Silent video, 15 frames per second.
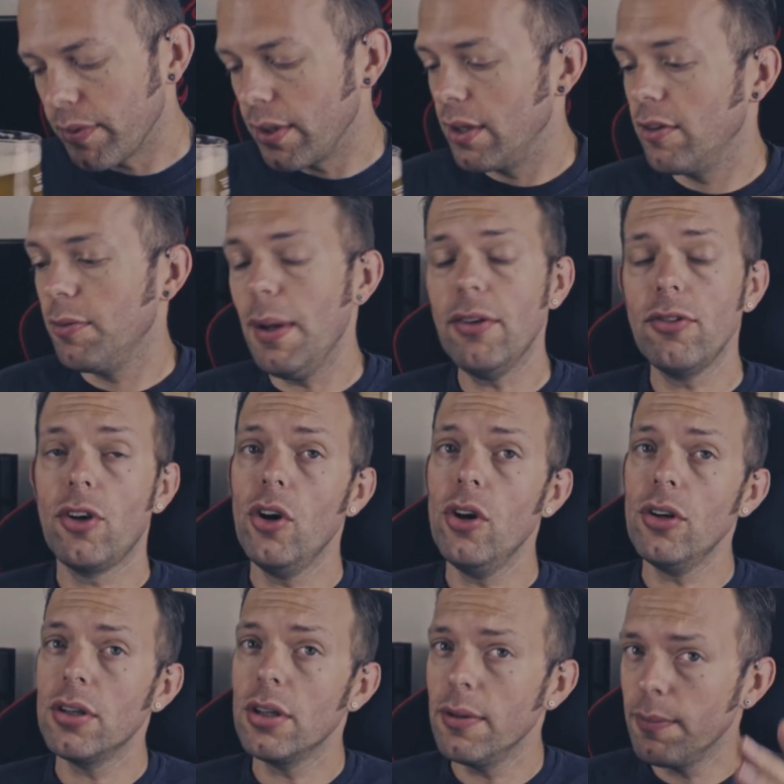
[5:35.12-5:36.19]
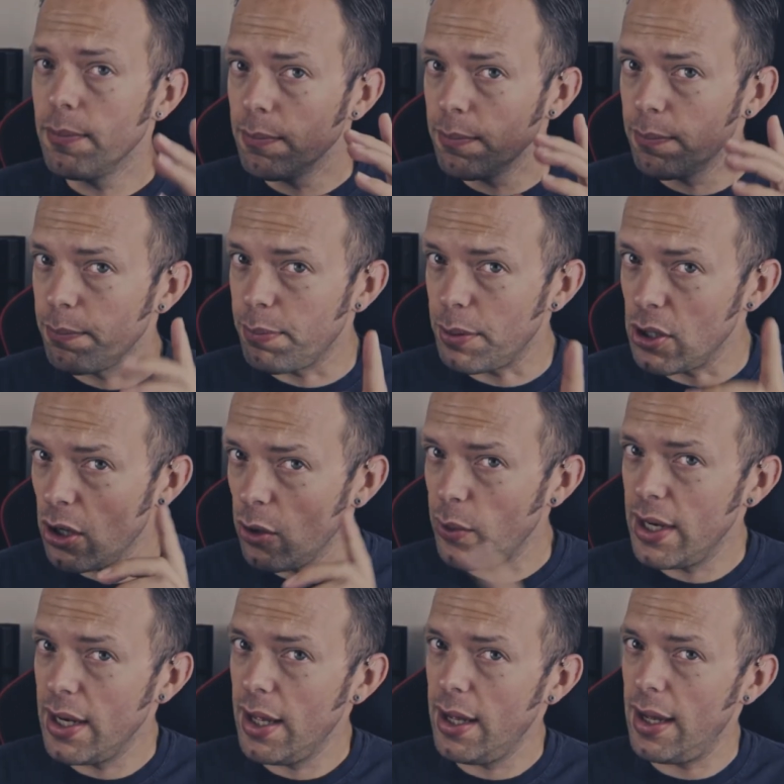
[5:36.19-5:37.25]
It smells good, but
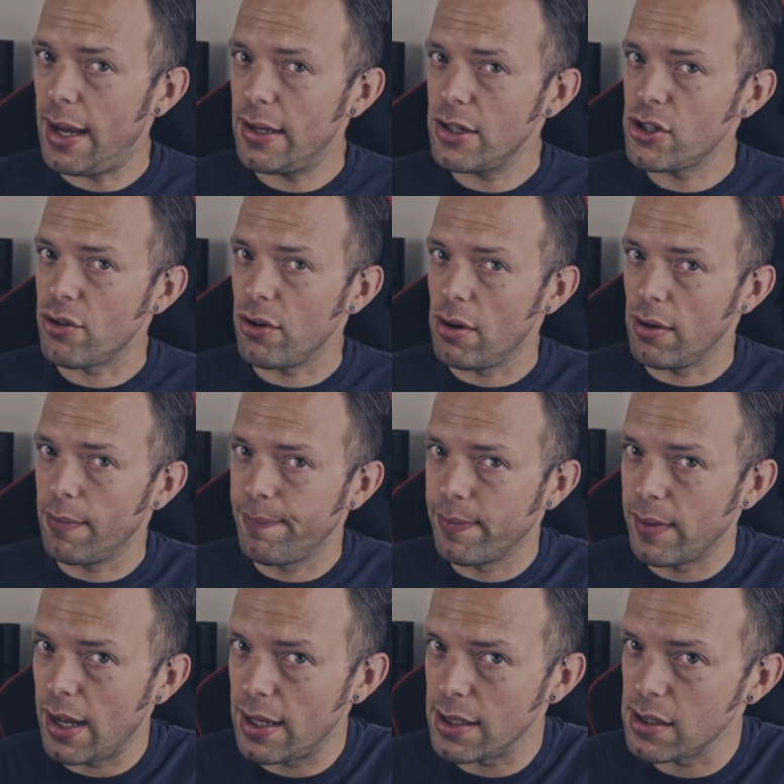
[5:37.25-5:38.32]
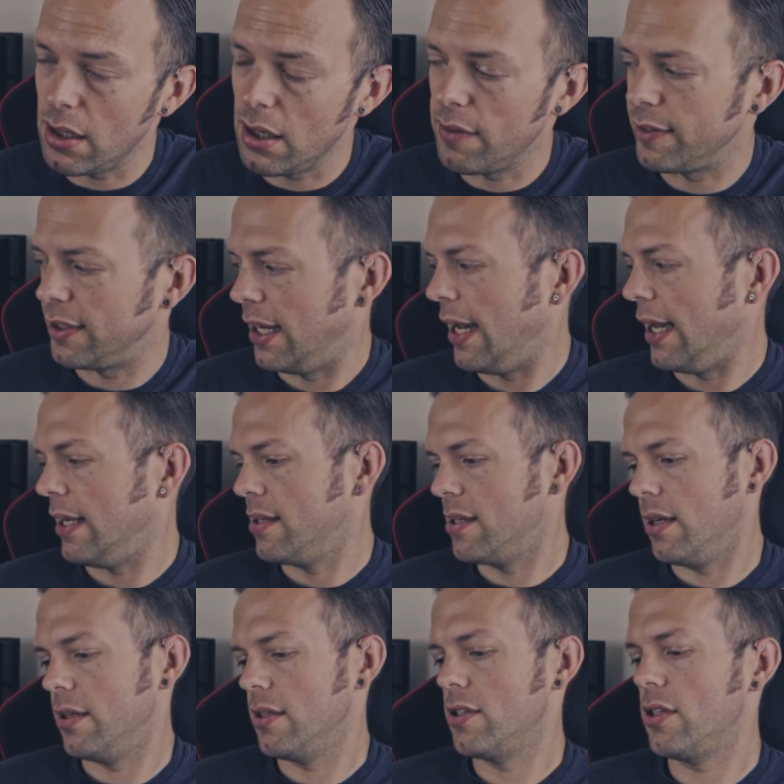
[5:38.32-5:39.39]
nowhere near as strong as the love and
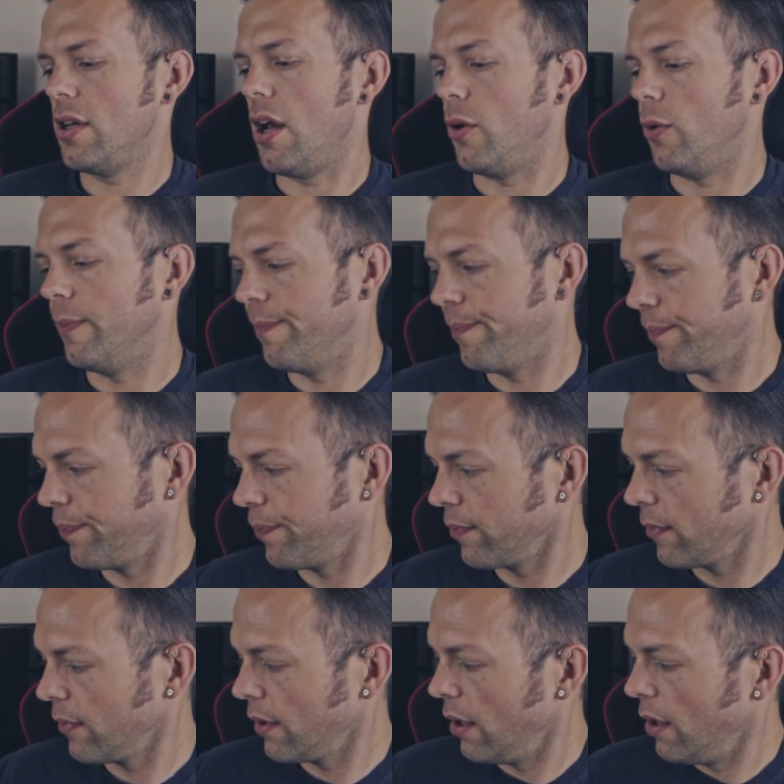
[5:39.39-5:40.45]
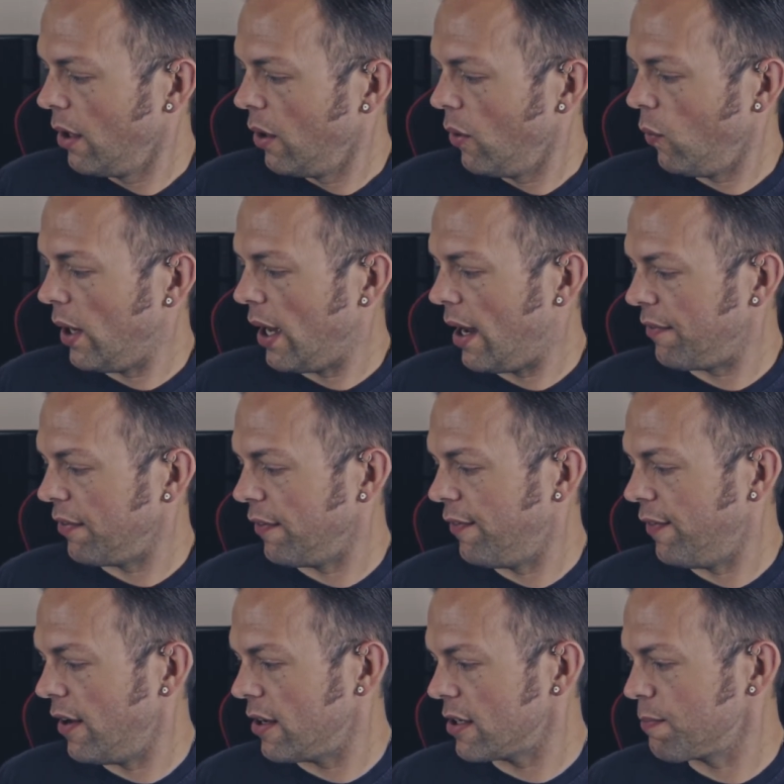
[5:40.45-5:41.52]
hate. So, we have the
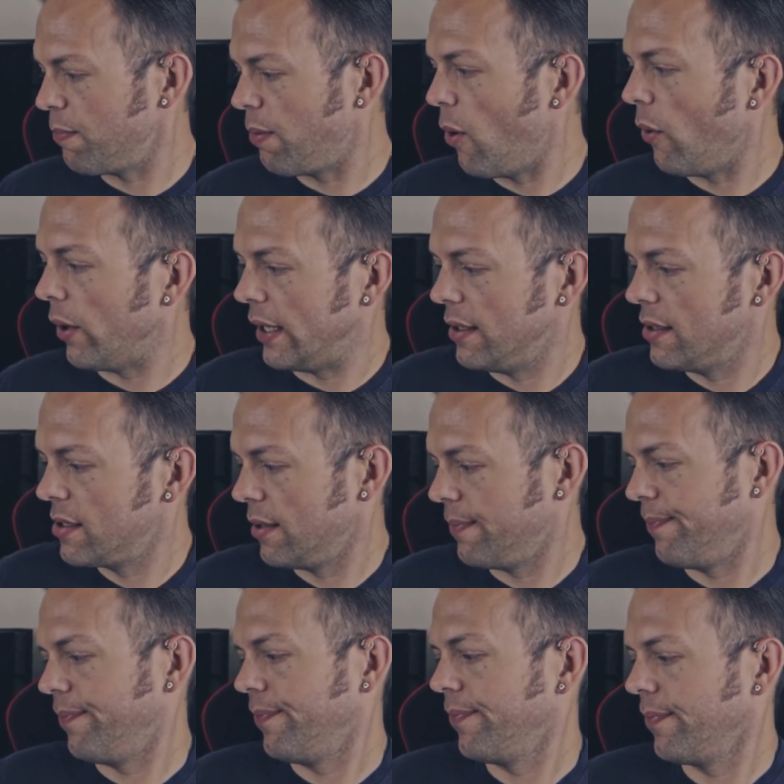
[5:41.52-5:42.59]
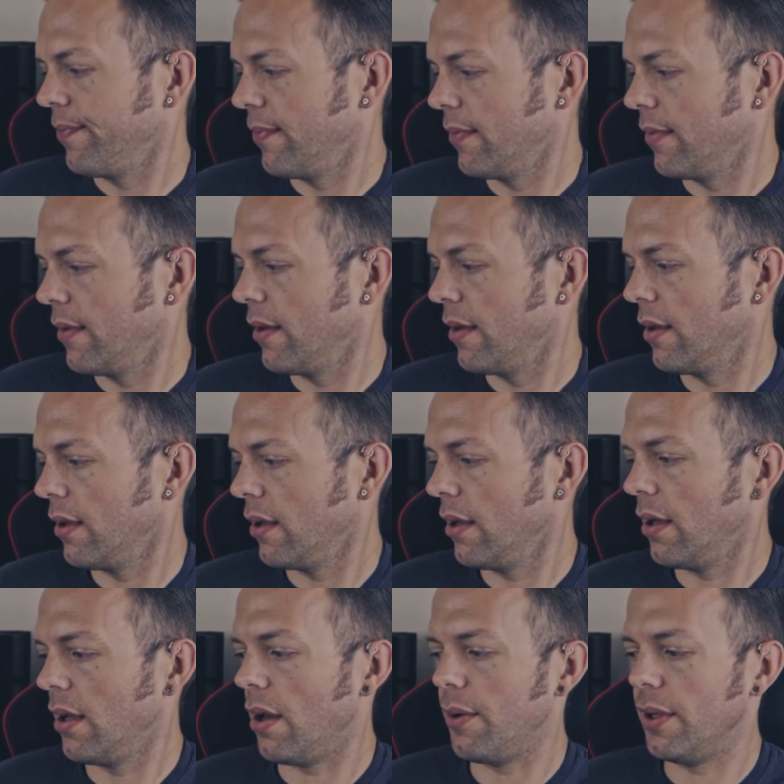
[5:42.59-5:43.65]
first point
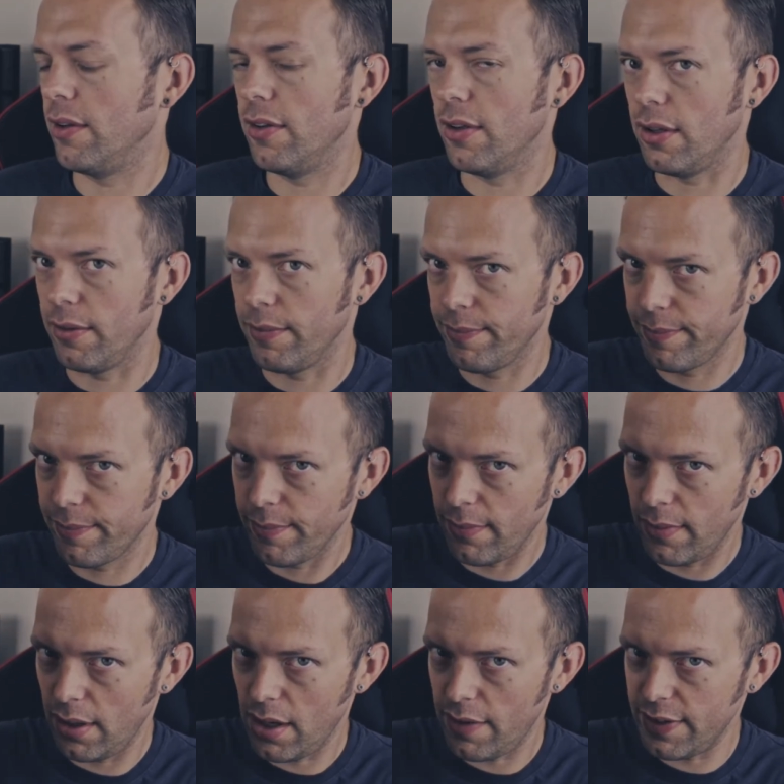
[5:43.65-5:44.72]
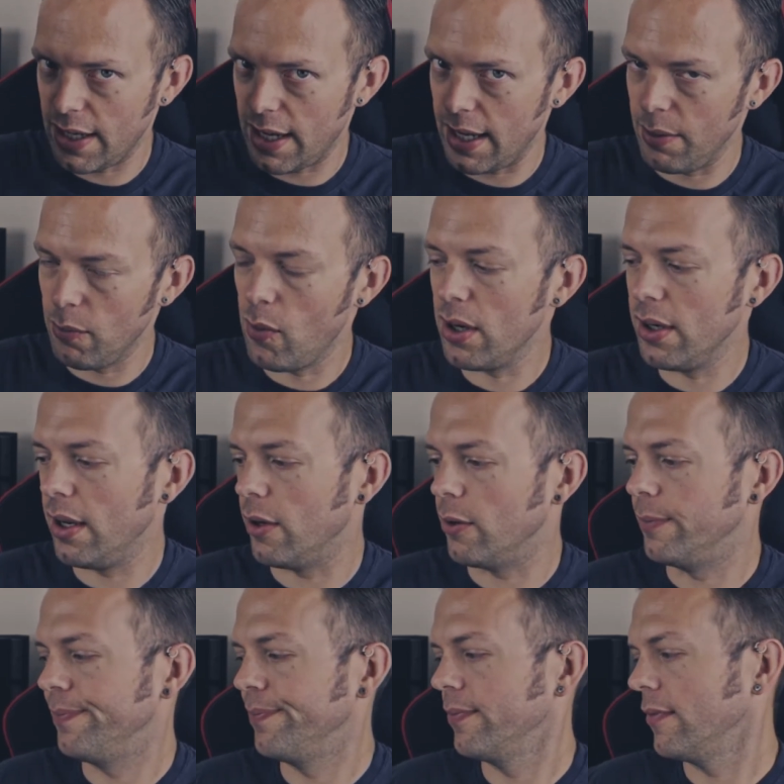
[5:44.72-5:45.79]
going to love and hate,
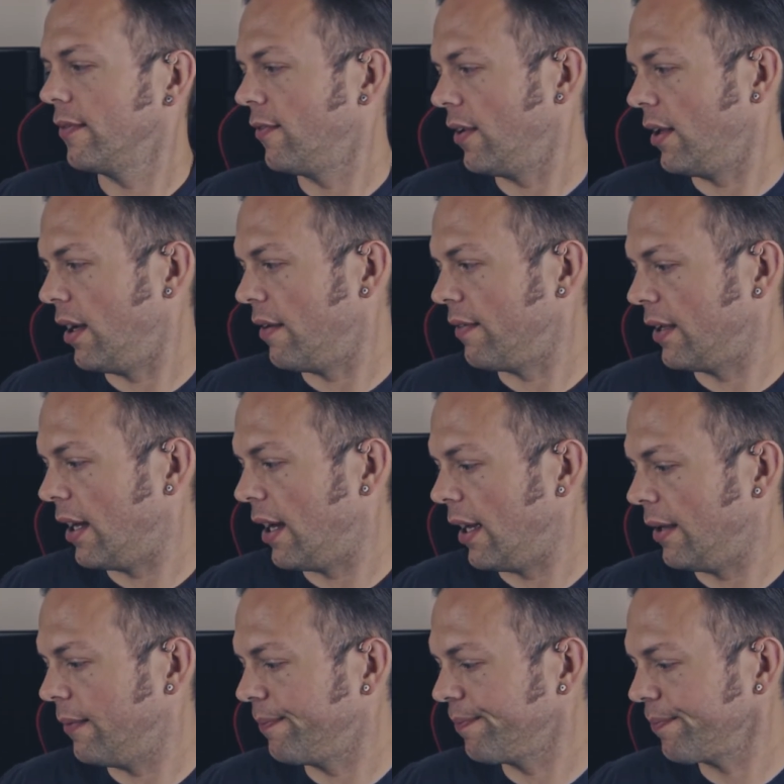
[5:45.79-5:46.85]
1-0 for the love and hate